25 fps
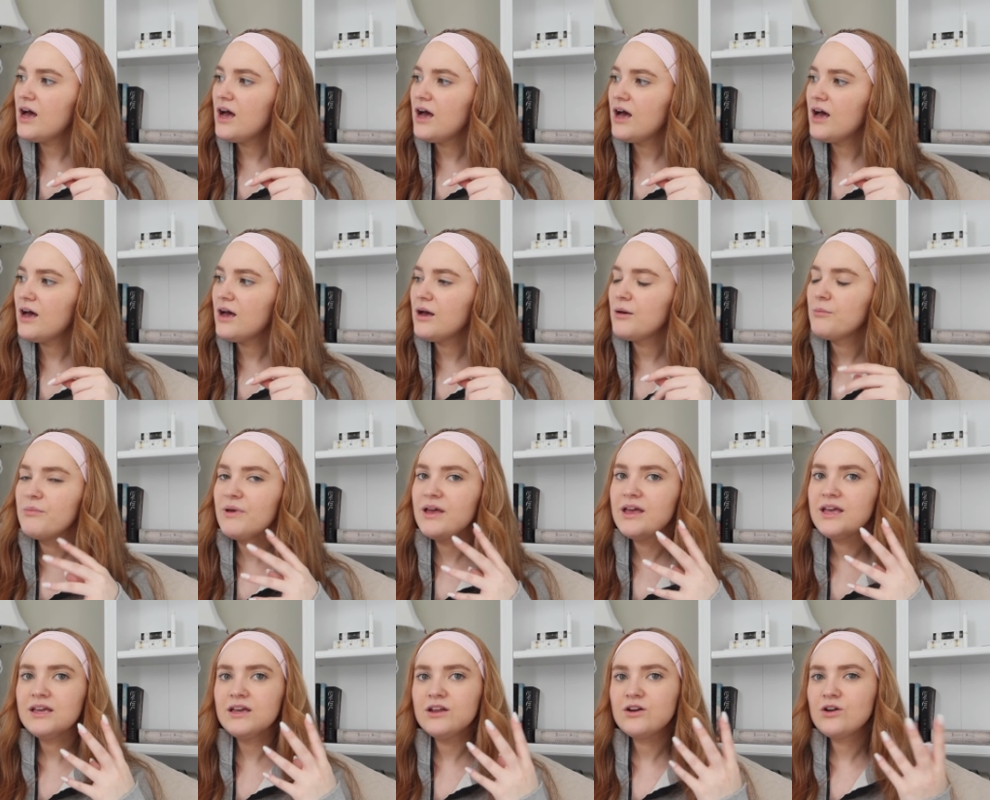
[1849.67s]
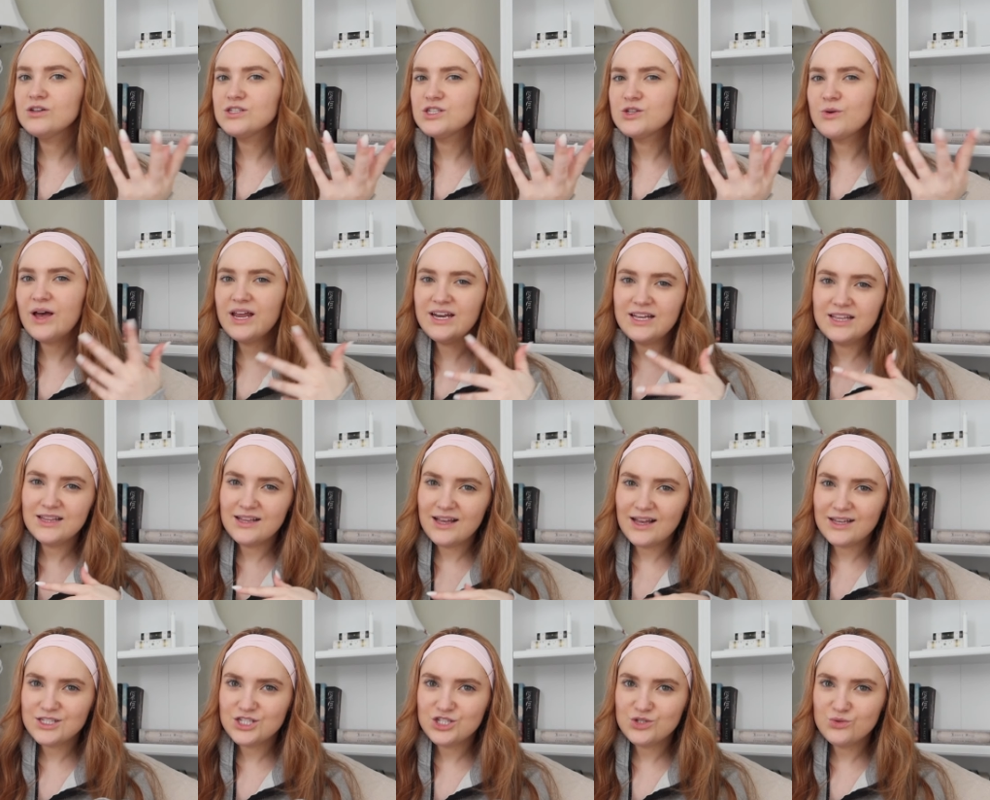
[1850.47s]
Um, and also anything
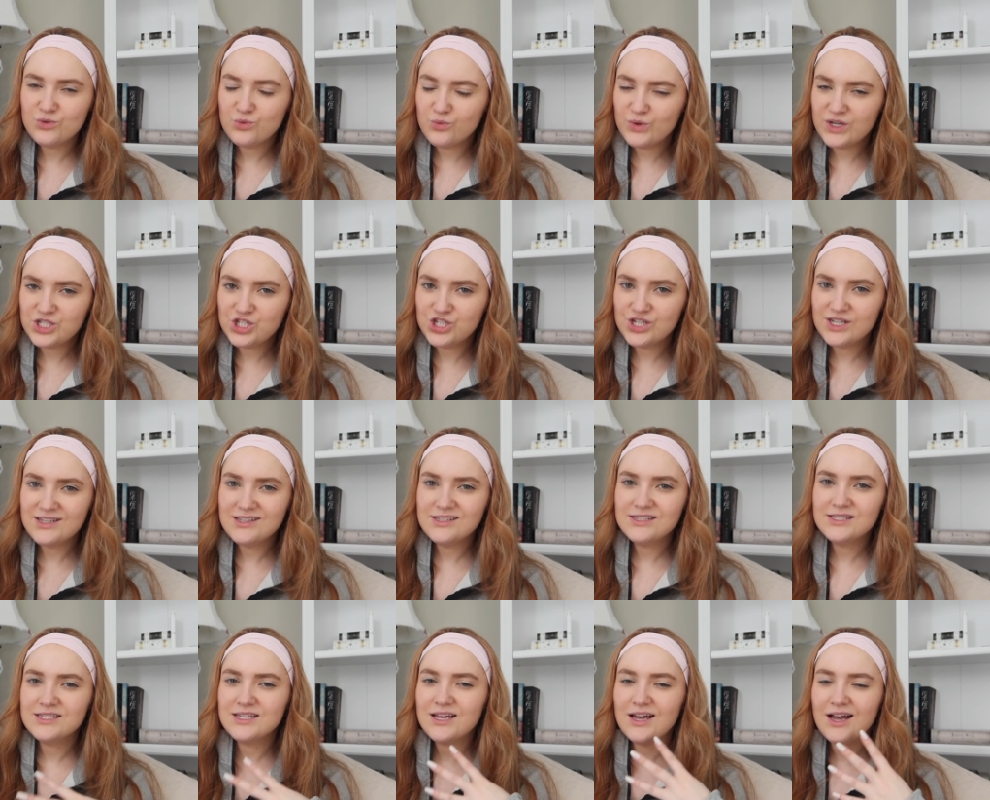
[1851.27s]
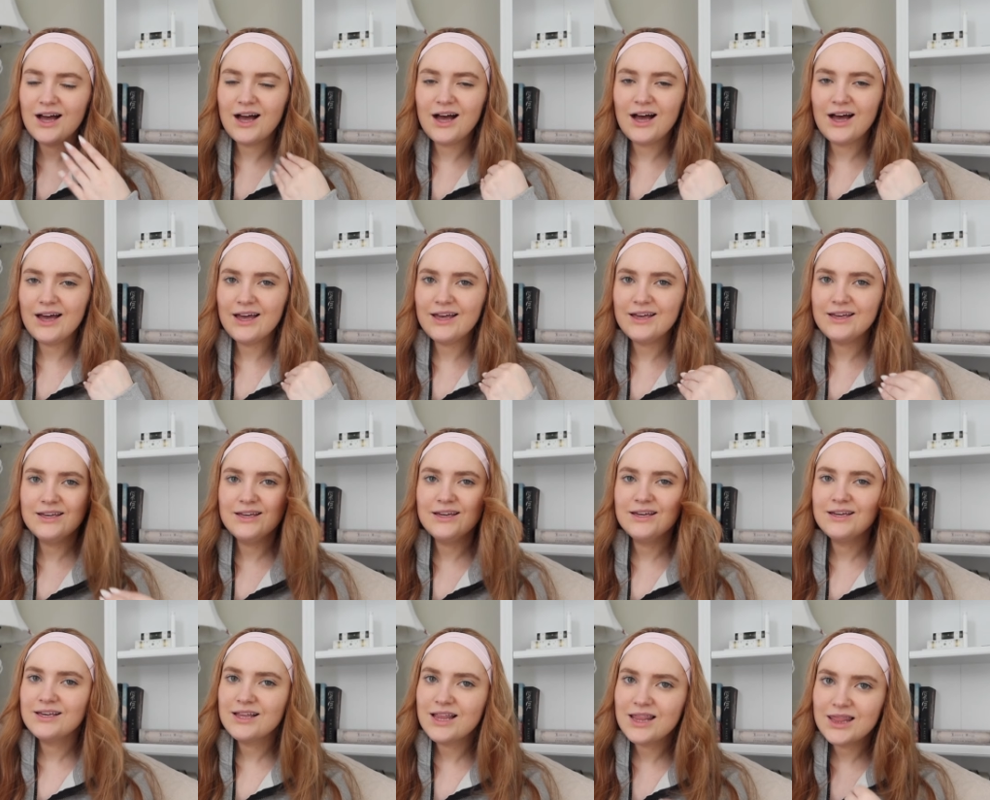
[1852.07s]
that has to do with witches,
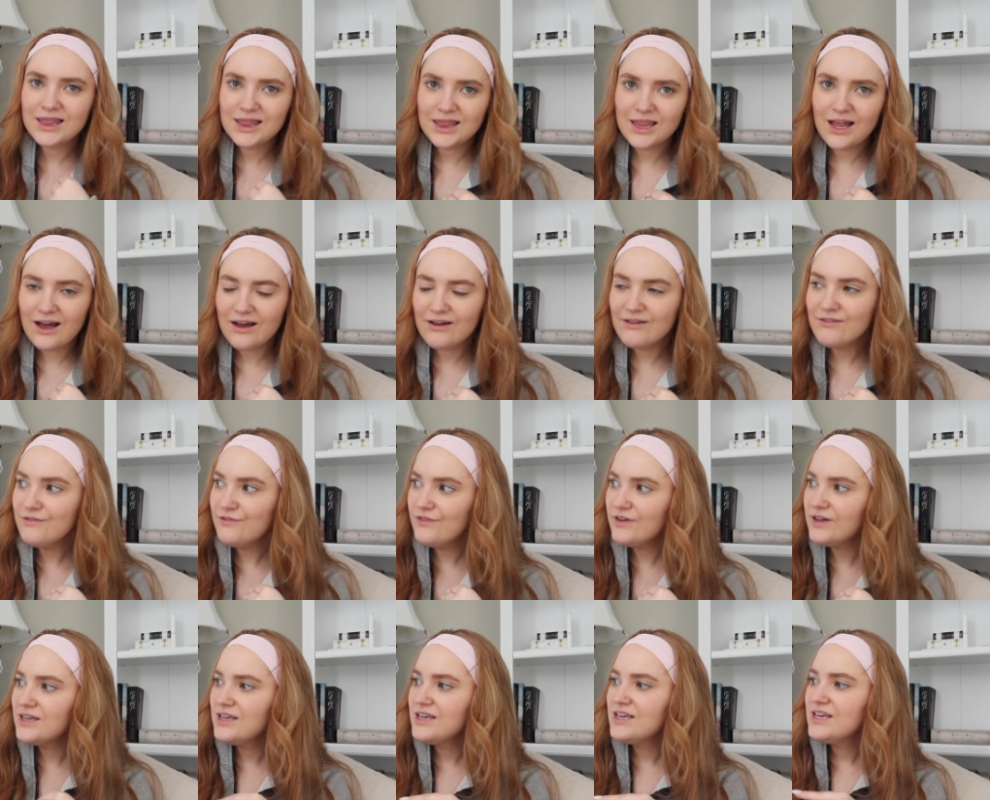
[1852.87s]
I love.